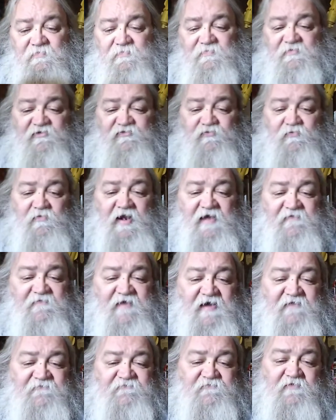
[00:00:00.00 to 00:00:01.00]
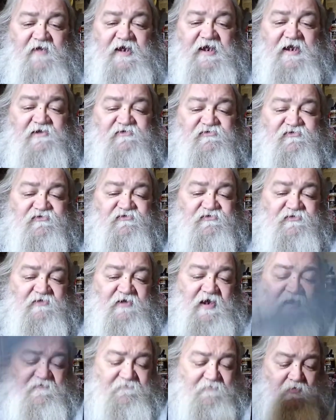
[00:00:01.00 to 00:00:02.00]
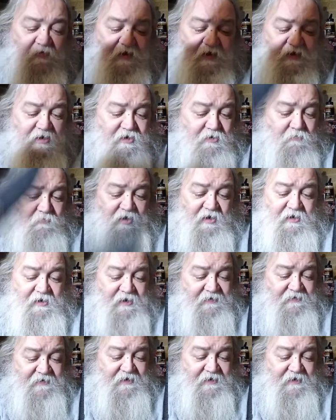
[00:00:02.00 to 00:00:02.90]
This one I've had for ages. I have no idea where I got